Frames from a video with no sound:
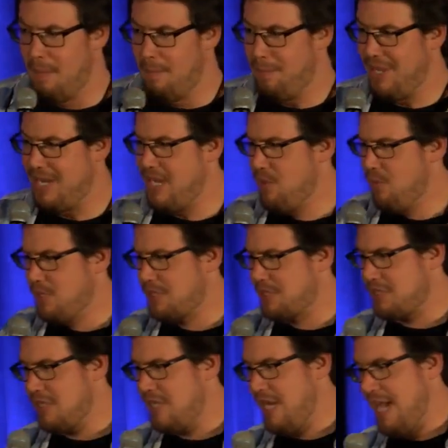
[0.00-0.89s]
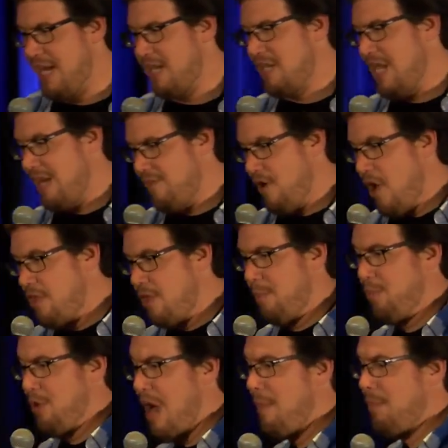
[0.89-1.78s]
but it was it had a lot of other
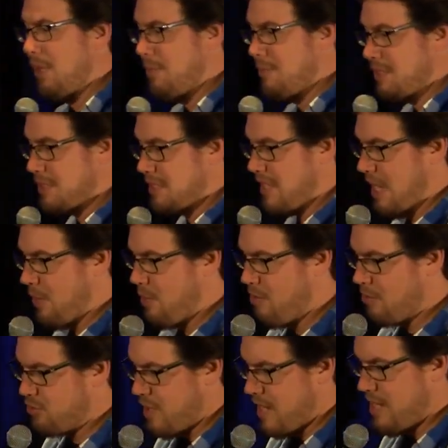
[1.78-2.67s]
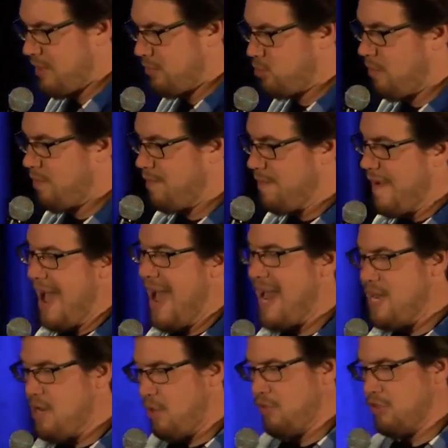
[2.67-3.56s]
problems and we were trying to
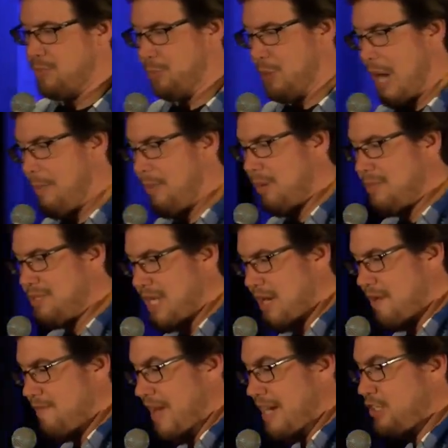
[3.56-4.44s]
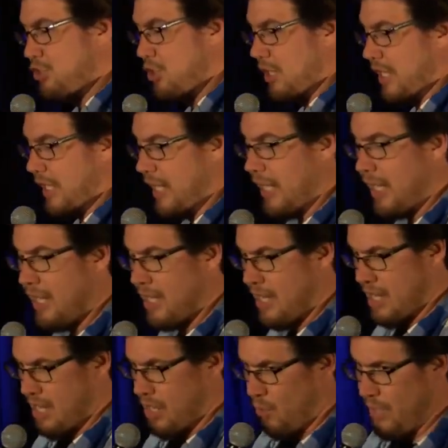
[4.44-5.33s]
refine all those problems and eventually
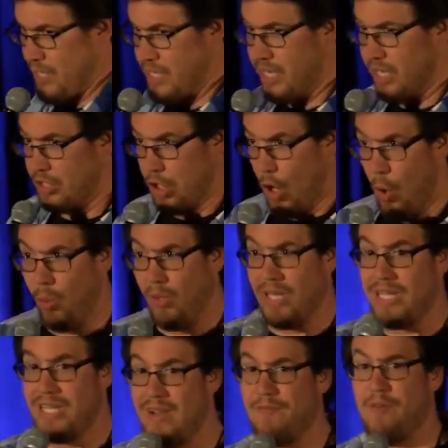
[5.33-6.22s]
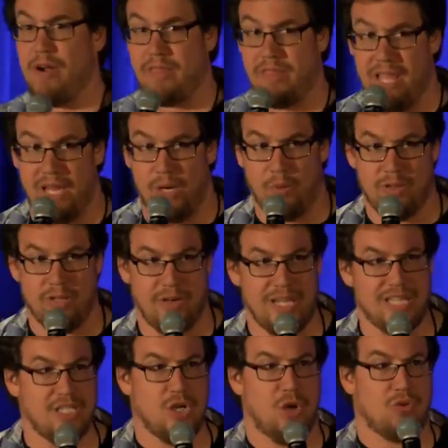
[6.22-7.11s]
we did a totally different thing where there
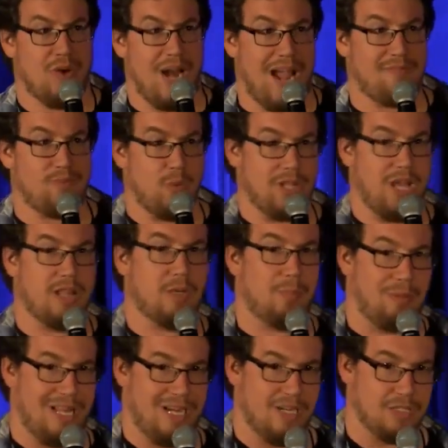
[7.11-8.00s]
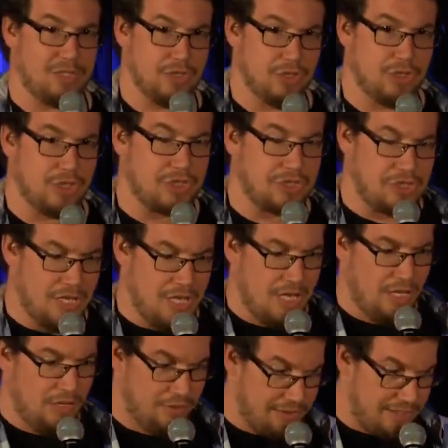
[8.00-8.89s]
is no draft with other players you're just
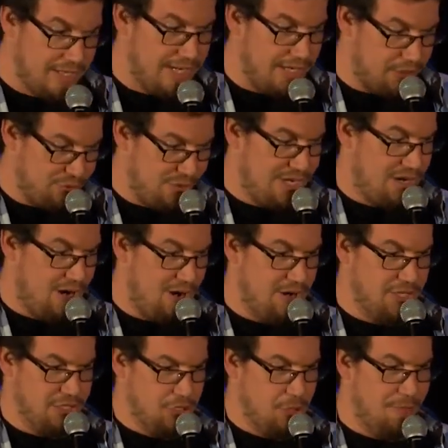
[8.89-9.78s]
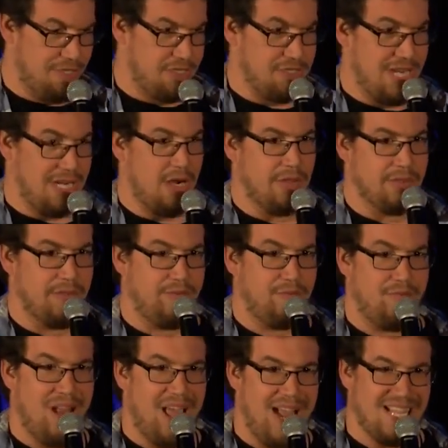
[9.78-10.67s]
looking at three cards and you build your deck on the
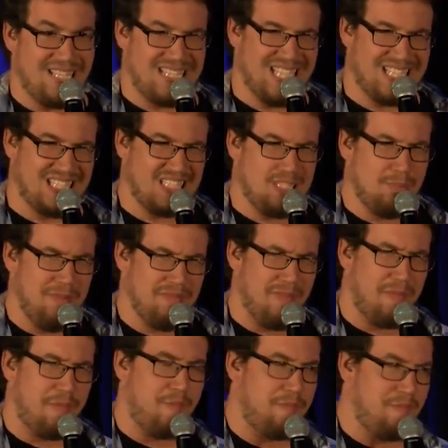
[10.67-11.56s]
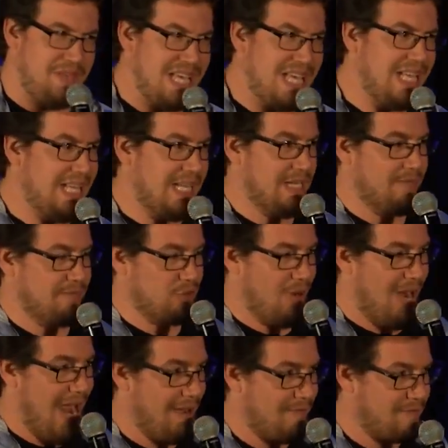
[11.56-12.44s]
fly it's got some of the feeling of
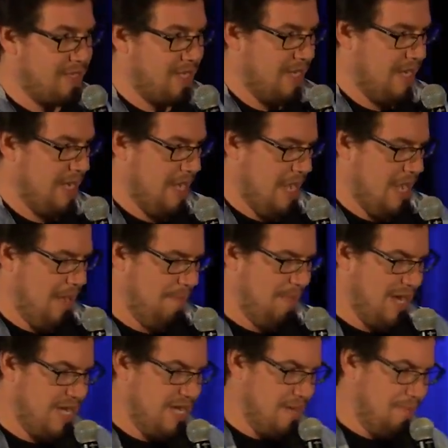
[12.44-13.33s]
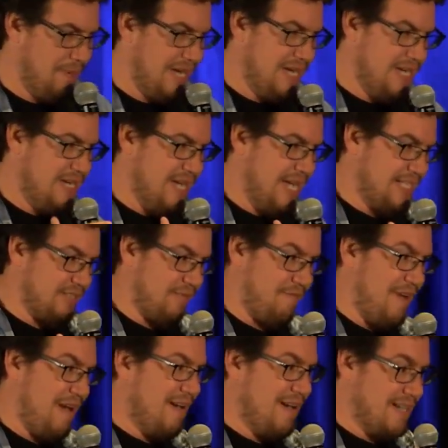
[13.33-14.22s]
draft but but it's a
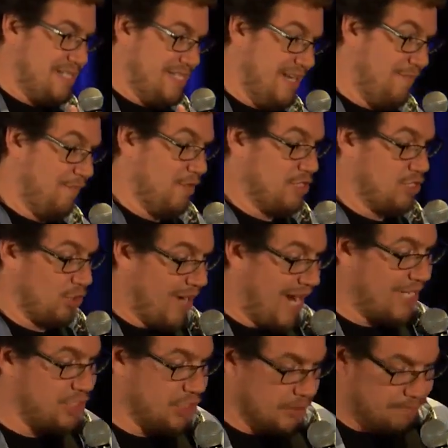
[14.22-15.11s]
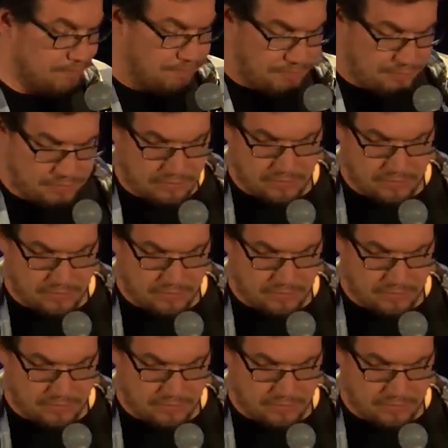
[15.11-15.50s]
very different direction